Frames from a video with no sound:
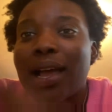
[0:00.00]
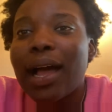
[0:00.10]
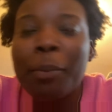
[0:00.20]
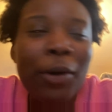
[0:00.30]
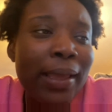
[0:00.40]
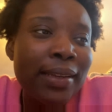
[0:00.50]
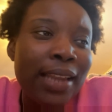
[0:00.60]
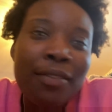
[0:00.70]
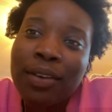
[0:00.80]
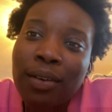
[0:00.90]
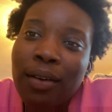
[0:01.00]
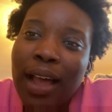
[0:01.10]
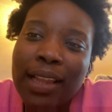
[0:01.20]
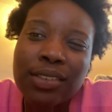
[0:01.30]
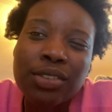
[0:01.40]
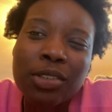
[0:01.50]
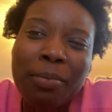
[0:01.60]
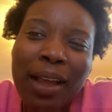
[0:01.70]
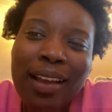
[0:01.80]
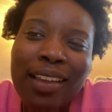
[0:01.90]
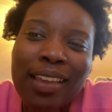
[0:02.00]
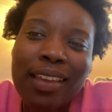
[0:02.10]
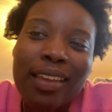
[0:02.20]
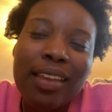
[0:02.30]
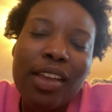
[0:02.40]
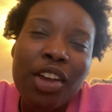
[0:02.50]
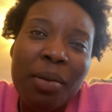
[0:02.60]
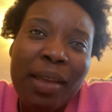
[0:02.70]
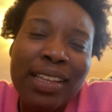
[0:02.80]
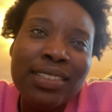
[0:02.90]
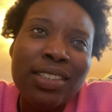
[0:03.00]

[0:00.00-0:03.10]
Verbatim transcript: but it never got handled by Hermes.